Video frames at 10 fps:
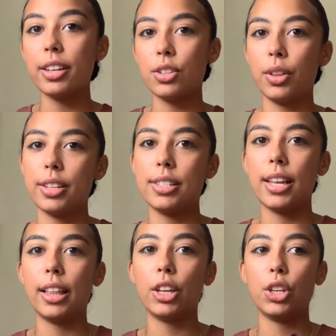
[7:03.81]
So let's say
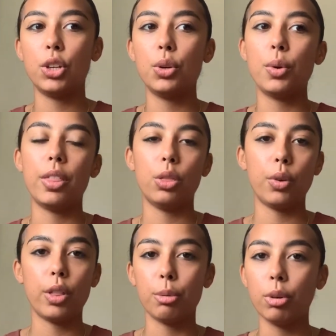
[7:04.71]
you and 3
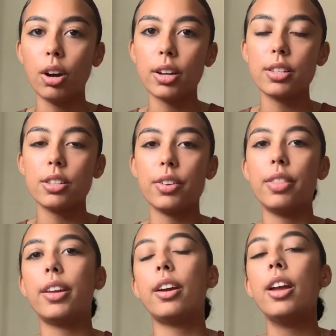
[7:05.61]
other Moroccans are in
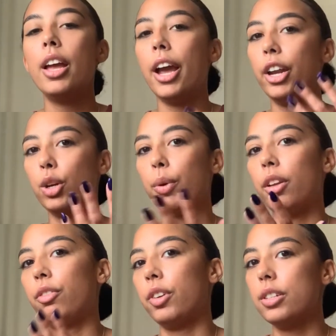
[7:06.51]
there and you're waiting
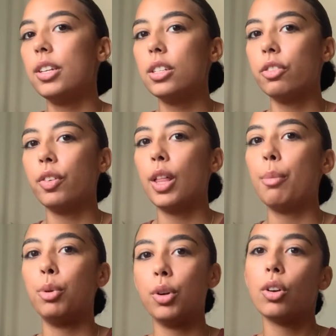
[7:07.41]
for a seat to fill
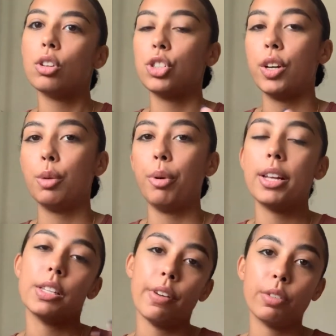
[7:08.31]
up, you can all share the
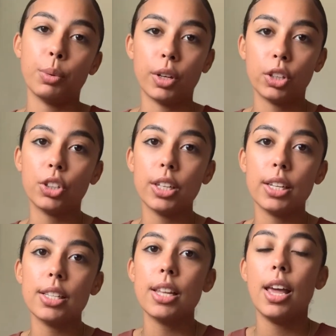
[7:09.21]
price if everyone
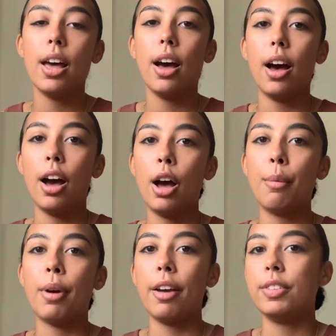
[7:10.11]
agrees.
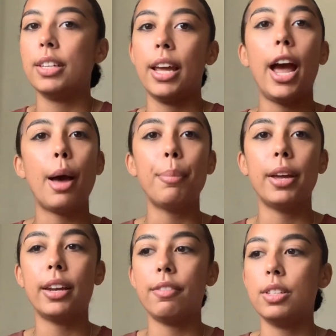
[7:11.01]
I've seen it
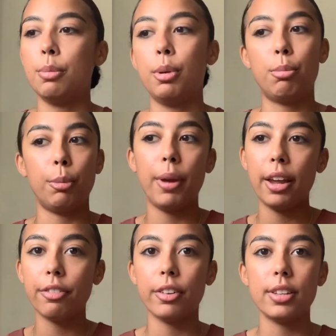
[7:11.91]
happen. I've seen people pay
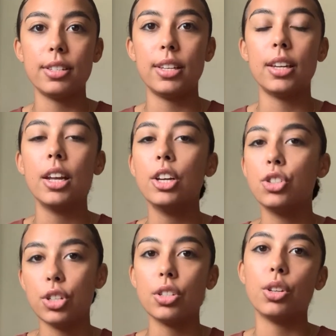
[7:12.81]
for the seat
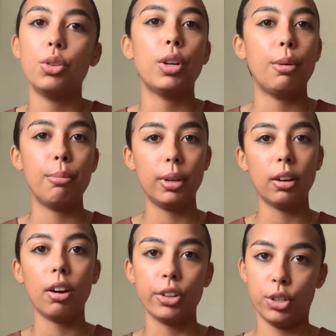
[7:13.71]
just so you can be
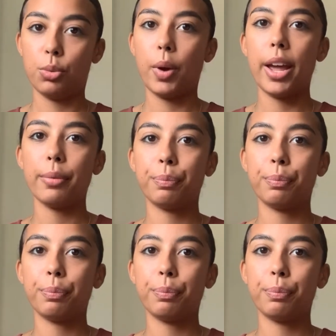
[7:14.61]
on your way.